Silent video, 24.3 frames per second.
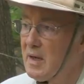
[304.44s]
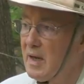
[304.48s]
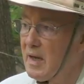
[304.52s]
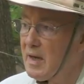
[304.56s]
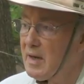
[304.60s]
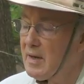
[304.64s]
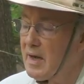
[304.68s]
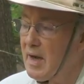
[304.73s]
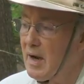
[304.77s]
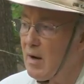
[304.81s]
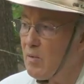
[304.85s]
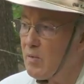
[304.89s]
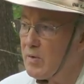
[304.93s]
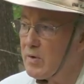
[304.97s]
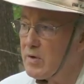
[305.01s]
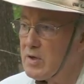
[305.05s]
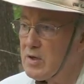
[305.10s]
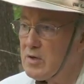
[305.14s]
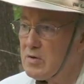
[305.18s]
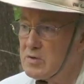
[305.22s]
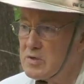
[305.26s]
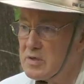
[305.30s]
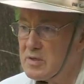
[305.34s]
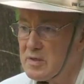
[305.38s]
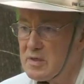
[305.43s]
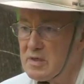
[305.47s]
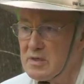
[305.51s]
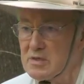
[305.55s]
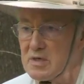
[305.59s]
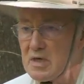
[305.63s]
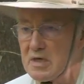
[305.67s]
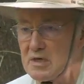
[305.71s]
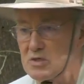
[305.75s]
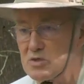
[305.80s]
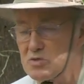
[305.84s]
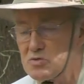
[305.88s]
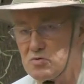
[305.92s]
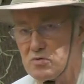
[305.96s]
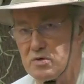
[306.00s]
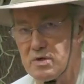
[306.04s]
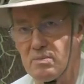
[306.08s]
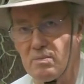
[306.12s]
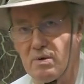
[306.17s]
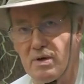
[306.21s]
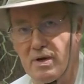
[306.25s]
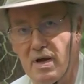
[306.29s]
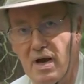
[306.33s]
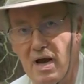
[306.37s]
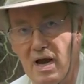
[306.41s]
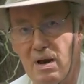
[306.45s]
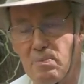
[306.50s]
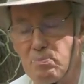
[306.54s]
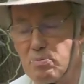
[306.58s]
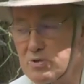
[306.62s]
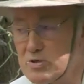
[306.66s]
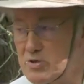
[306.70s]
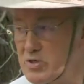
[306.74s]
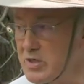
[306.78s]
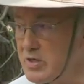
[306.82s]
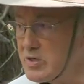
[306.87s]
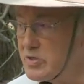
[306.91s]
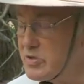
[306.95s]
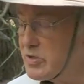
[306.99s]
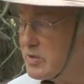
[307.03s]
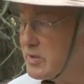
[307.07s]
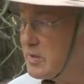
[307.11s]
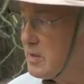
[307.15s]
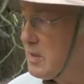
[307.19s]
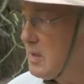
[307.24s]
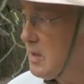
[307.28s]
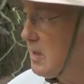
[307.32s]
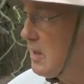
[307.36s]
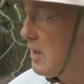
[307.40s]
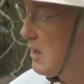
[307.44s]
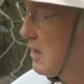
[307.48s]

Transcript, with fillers: and now we're using these extremely high precision